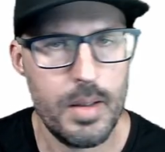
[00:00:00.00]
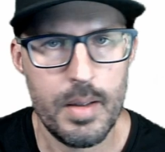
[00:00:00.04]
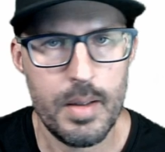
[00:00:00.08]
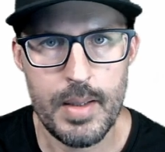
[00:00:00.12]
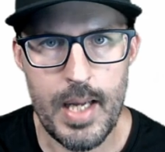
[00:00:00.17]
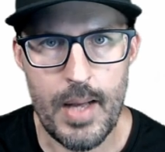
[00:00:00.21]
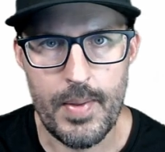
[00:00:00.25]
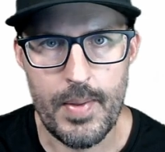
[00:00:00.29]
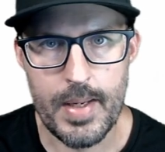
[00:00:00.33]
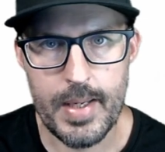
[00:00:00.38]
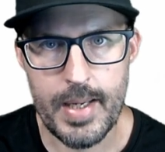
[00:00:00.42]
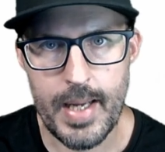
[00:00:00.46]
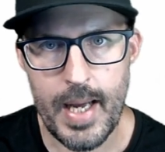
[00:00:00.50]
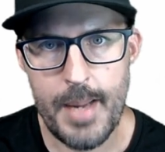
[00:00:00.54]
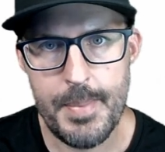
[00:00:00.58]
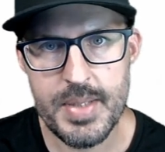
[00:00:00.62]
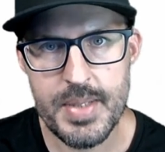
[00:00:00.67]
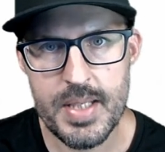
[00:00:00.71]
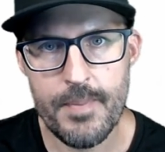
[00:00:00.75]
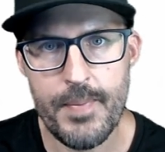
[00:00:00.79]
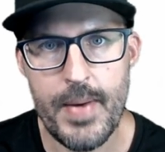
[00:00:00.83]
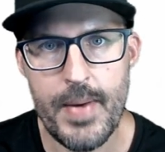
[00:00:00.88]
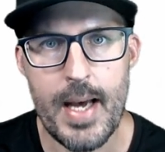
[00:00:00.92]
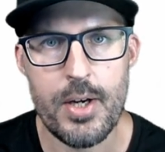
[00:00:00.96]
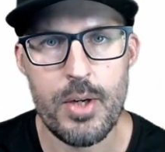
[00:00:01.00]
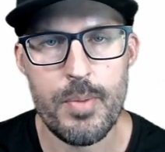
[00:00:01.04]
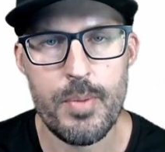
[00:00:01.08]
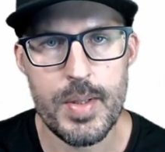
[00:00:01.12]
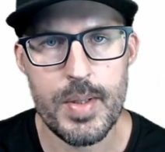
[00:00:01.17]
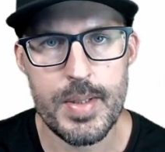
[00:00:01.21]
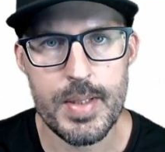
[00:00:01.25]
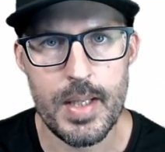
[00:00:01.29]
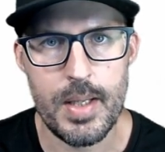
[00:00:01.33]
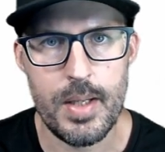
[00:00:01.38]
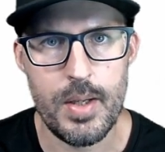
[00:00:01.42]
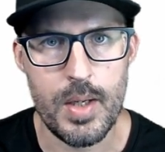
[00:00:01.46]
Now the types of
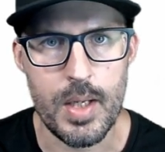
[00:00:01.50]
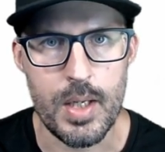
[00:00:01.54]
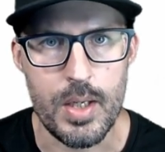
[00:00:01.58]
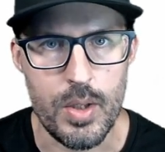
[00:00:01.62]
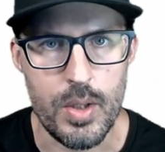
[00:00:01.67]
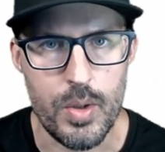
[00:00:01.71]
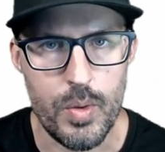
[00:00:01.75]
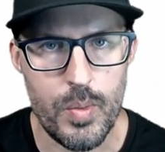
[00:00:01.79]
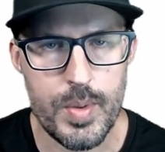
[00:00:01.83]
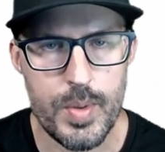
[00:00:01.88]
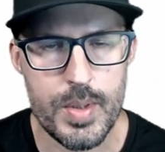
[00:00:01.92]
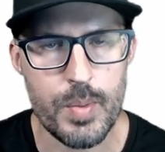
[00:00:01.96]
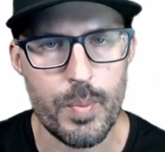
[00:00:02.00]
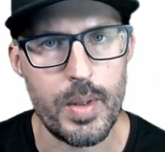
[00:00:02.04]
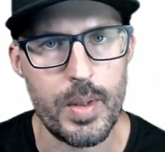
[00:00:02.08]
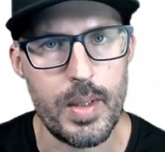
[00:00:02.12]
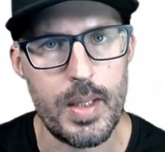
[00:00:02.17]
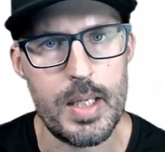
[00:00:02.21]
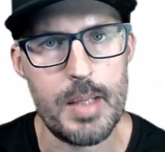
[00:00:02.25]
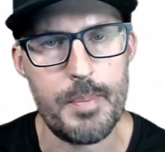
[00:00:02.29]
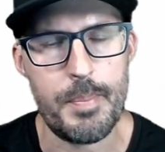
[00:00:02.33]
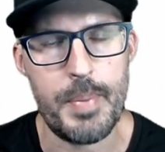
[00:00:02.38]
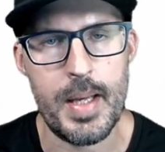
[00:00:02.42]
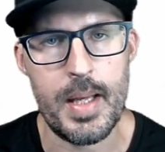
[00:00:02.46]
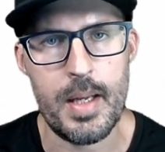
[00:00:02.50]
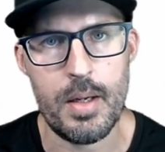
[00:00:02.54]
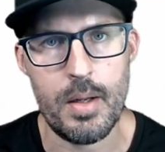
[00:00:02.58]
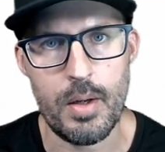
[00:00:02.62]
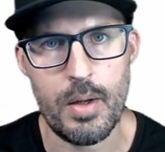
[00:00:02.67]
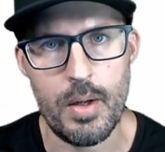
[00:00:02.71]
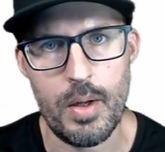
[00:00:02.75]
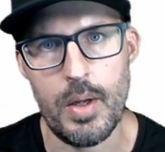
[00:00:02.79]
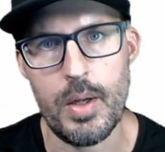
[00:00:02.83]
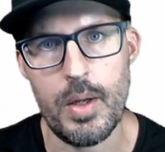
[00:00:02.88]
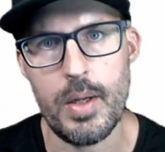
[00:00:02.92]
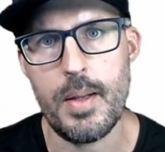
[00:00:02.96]
attributes that you can use really depend
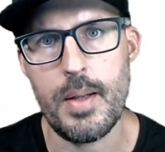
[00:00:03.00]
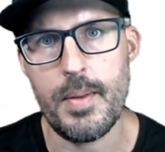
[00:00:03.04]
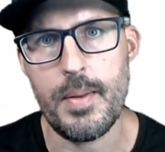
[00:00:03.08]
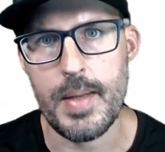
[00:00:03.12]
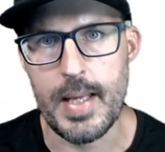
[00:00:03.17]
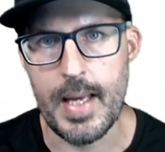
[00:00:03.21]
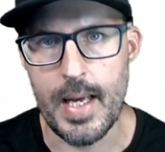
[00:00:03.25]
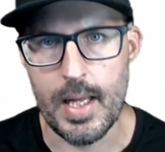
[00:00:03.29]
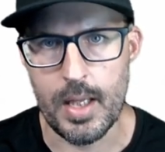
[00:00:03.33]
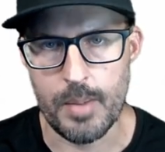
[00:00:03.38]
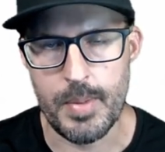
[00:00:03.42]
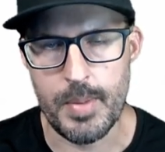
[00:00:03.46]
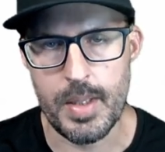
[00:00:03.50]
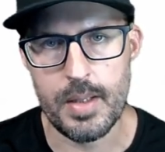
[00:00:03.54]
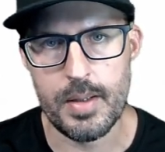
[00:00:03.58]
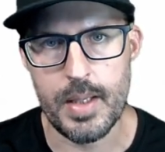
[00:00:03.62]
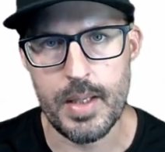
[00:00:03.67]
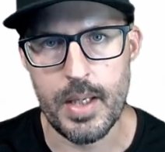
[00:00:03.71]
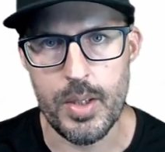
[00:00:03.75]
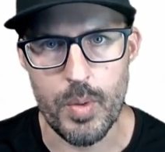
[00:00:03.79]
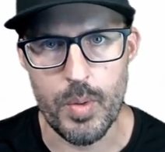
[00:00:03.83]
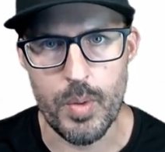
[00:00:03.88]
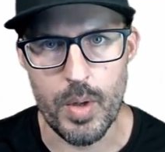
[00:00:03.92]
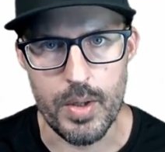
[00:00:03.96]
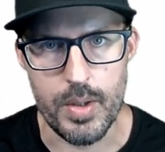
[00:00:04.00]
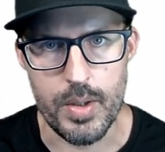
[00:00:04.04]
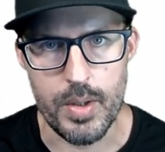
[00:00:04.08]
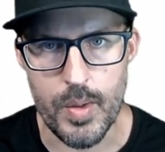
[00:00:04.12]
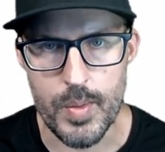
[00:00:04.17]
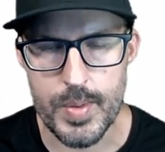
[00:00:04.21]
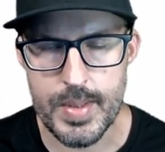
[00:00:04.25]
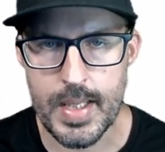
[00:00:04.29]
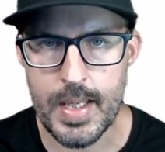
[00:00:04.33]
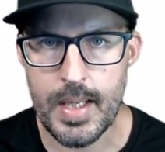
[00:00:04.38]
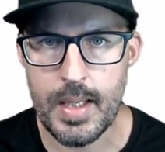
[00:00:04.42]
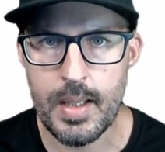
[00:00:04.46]
on the element that you are
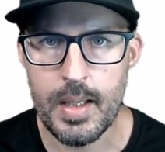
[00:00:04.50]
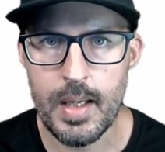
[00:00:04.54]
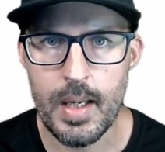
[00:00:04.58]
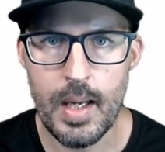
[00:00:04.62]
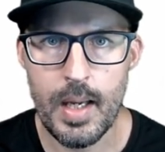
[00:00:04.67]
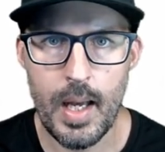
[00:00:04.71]
using,